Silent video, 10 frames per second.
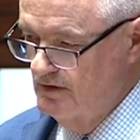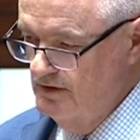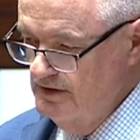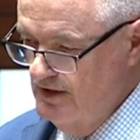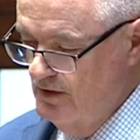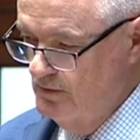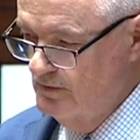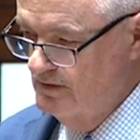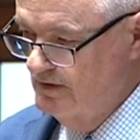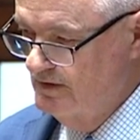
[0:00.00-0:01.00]
You know,
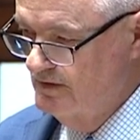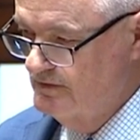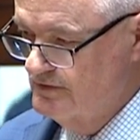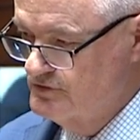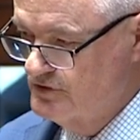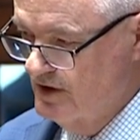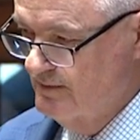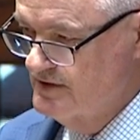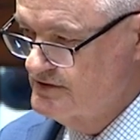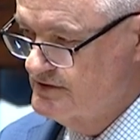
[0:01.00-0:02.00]
the
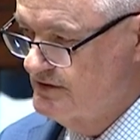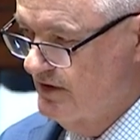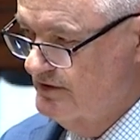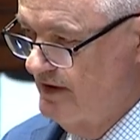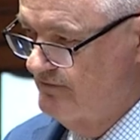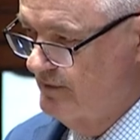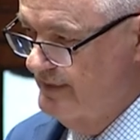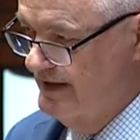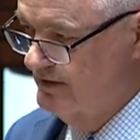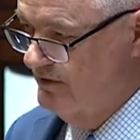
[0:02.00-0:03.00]
Germans are known for
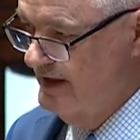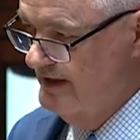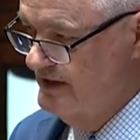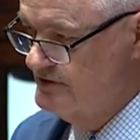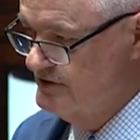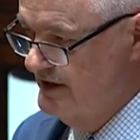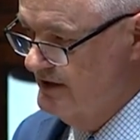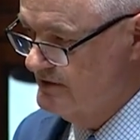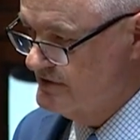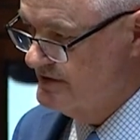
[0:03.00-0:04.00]
being great
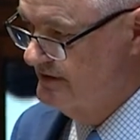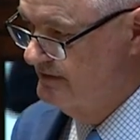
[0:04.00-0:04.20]
engineers.